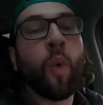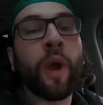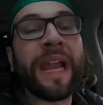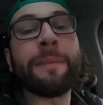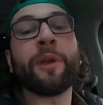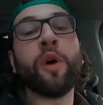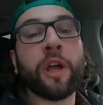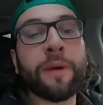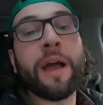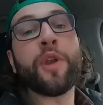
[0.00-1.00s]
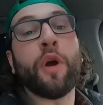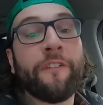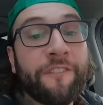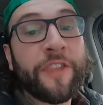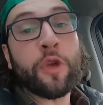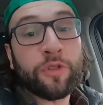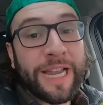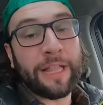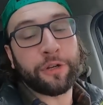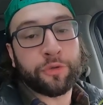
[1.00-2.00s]
We're gonna be going around to a few
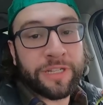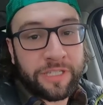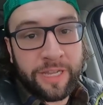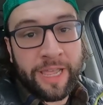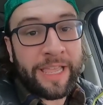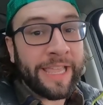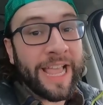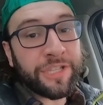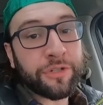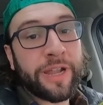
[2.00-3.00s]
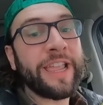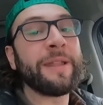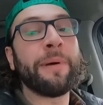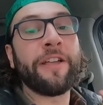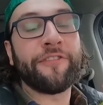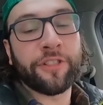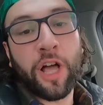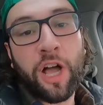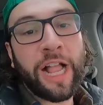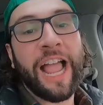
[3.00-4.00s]
Dollar Trees today. Yesterday in my
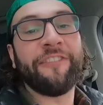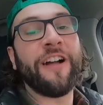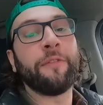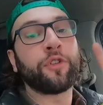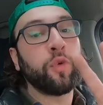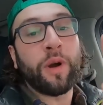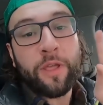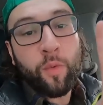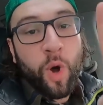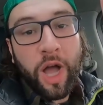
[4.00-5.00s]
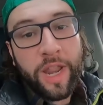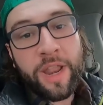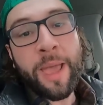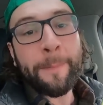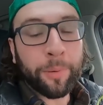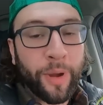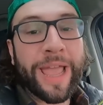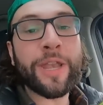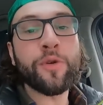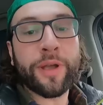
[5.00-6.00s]
vlog, I found 21
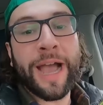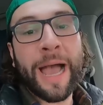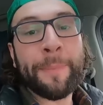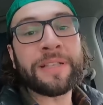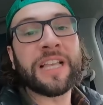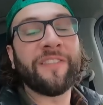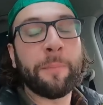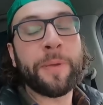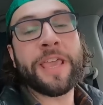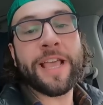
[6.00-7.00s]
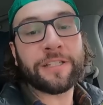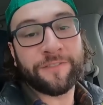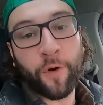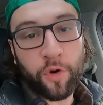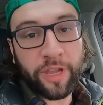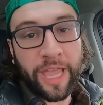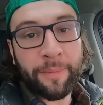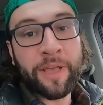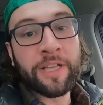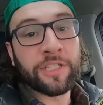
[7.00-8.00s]
brand new copies of a PS4
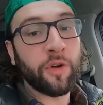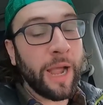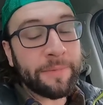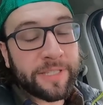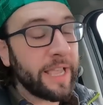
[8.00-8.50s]
game. So I'm